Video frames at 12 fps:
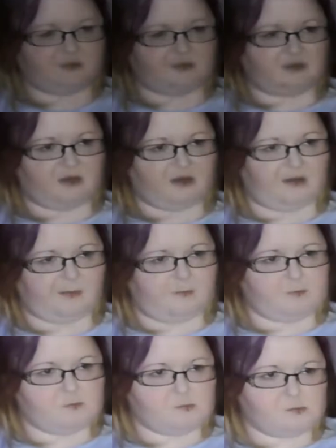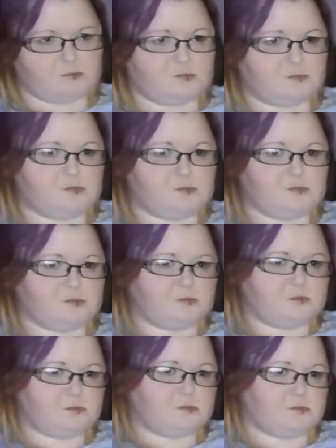something like
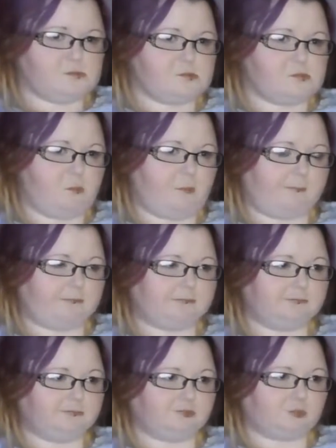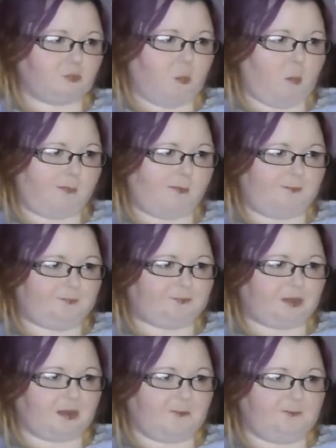that. Uh, yes, Queens
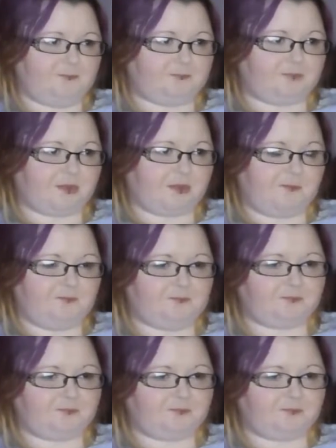by Churchill.